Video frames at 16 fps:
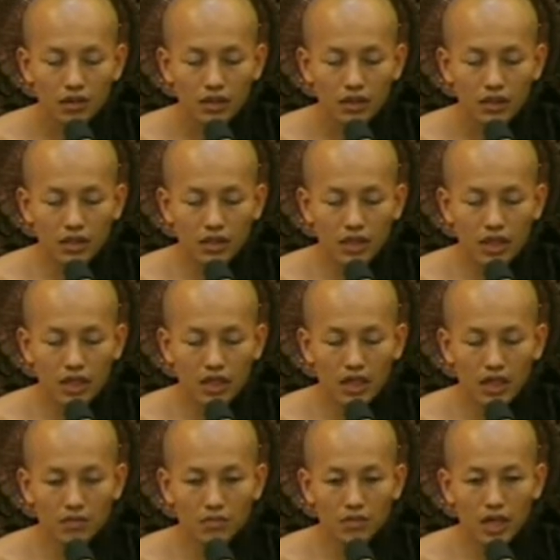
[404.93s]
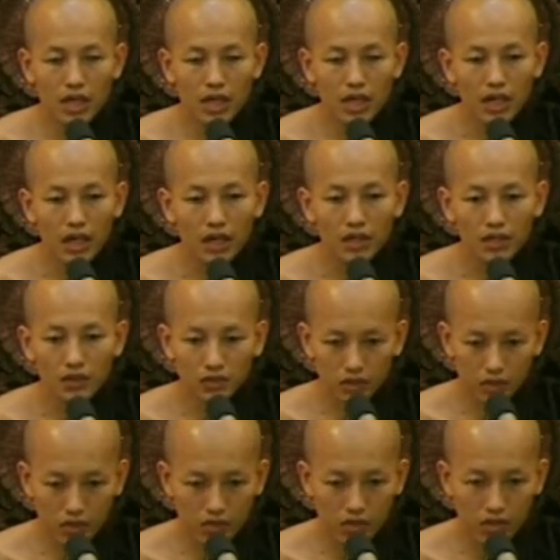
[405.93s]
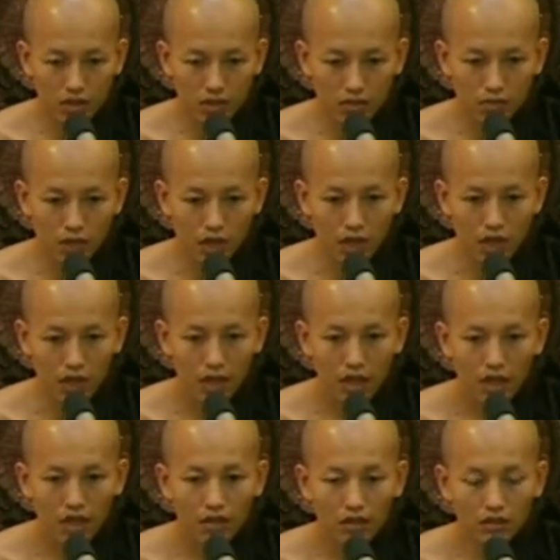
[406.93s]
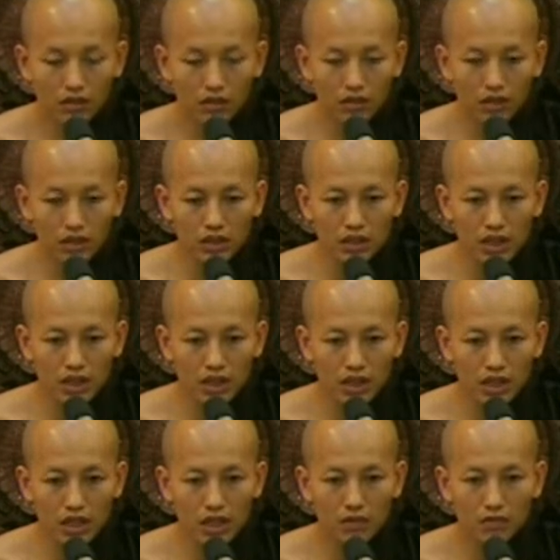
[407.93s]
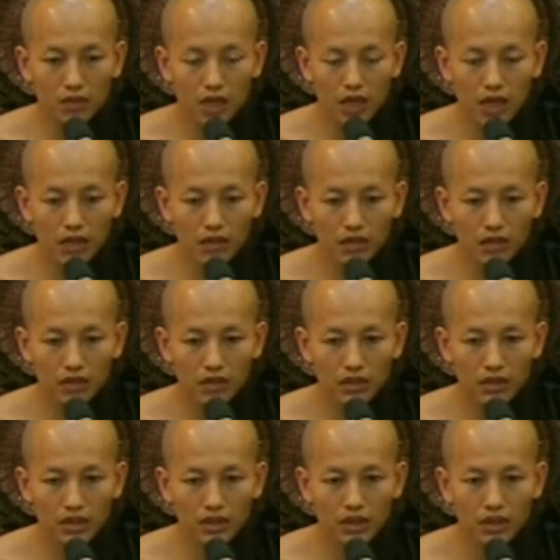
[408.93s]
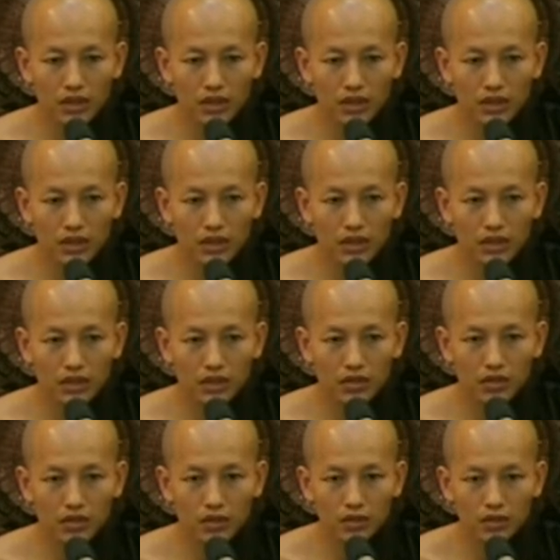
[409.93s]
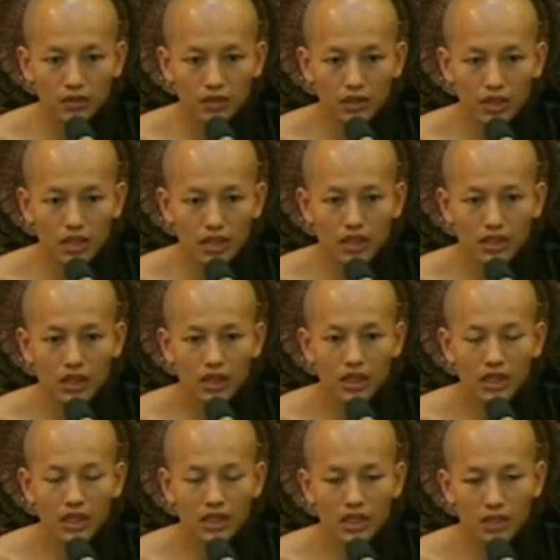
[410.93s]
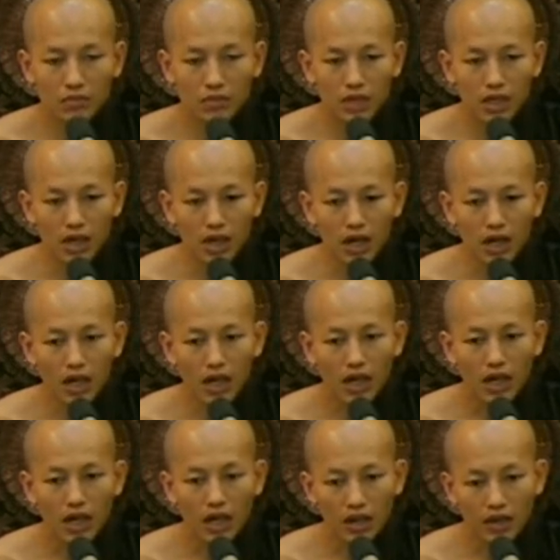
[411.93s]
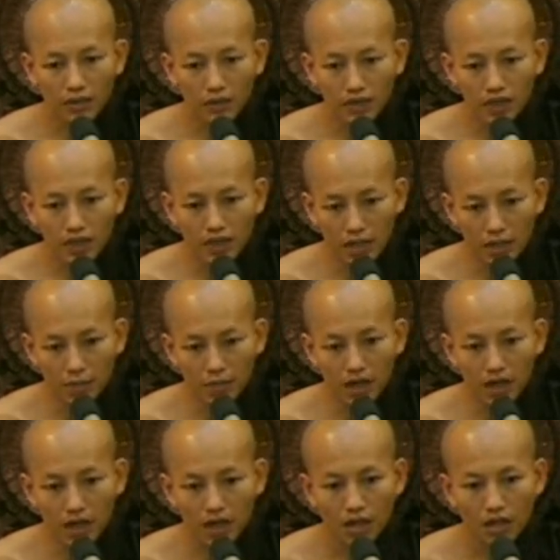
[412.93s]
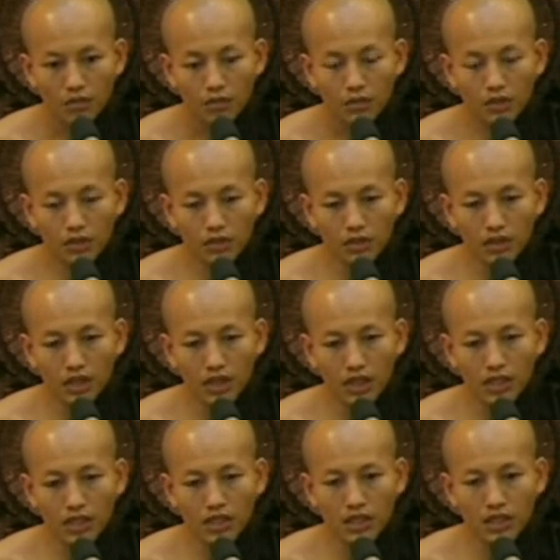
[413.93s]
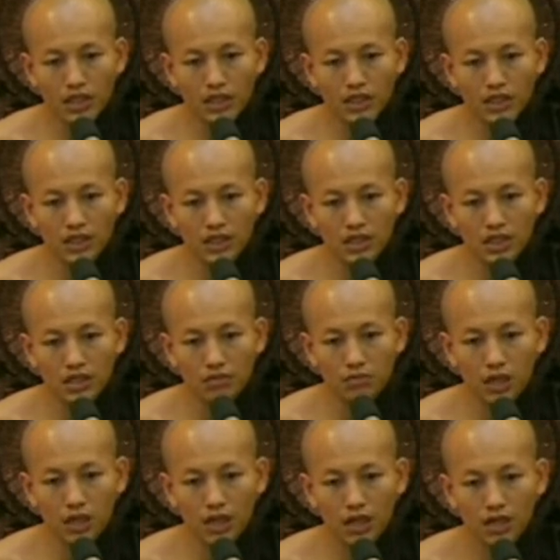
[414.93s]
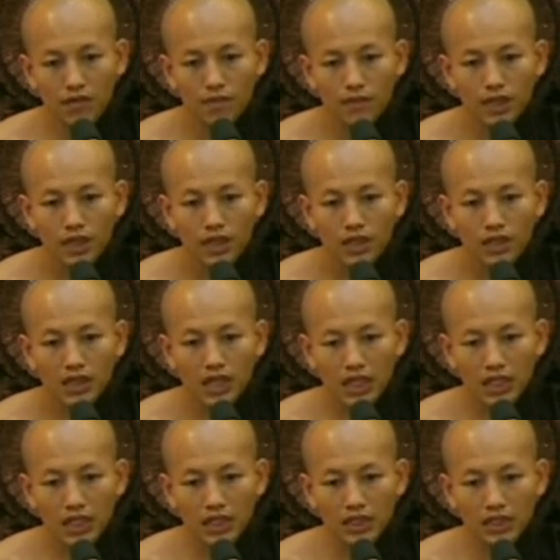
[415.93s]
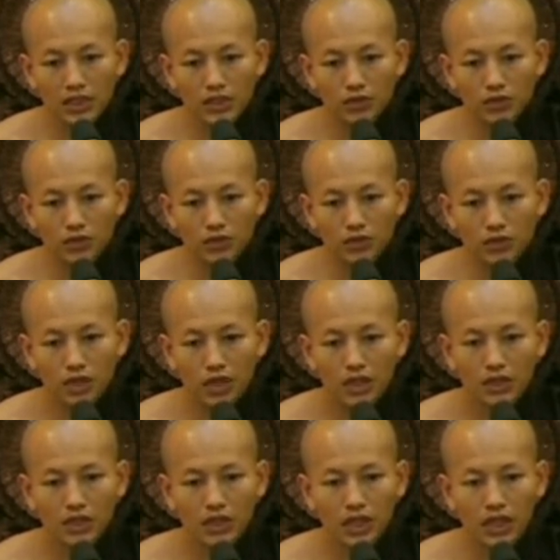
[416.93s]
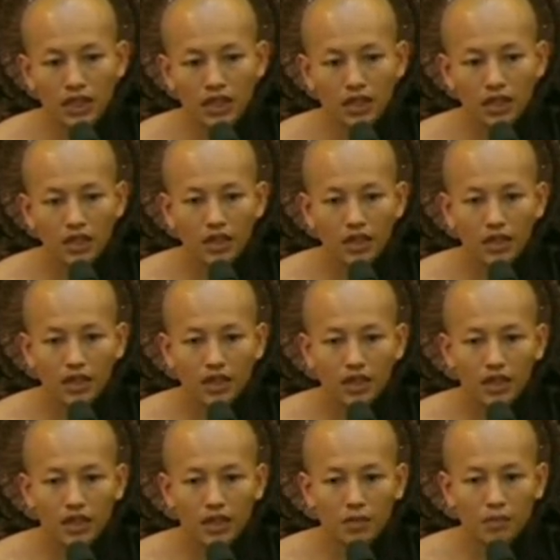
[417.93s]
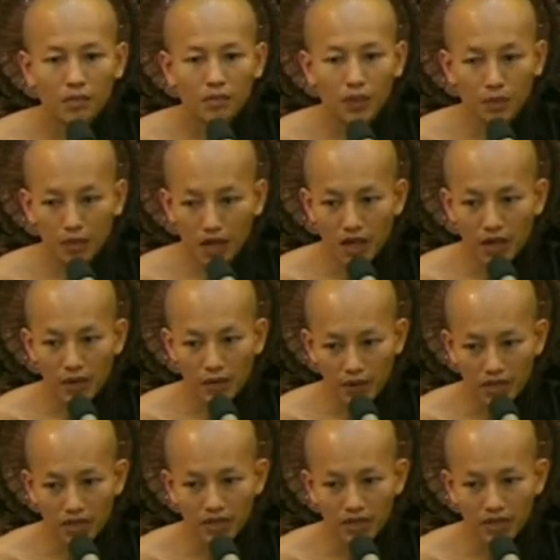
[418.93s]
the jhana mind are concentrated mind. Also, the jhana mind or the wholesome karma are heavy karma. Because of that, this karma can lead you the Brahma